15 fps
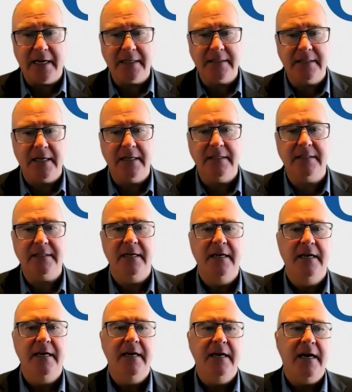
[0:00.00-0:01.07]
tax cuts
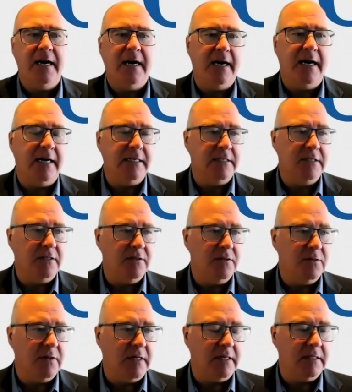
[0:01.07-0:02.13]

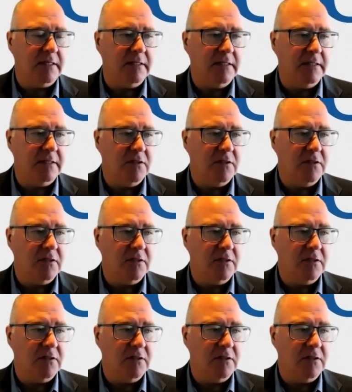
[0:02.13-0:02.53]
to